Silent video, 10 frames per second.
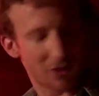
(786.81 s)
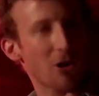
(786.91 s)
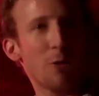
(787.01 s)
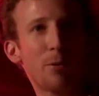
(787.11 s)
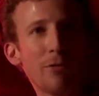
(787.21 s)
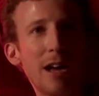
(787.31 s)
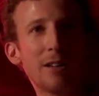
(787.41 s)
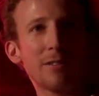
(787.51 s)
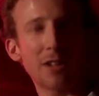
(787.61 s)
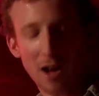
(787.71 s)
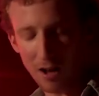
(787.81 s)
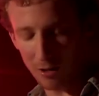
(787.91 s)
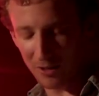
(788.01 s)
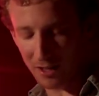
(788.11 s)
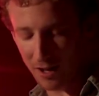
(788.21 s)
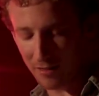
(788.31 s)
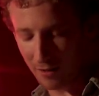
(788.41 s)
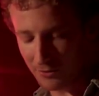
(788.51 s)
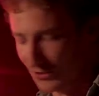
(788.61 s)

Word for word: I grope around the car with the other,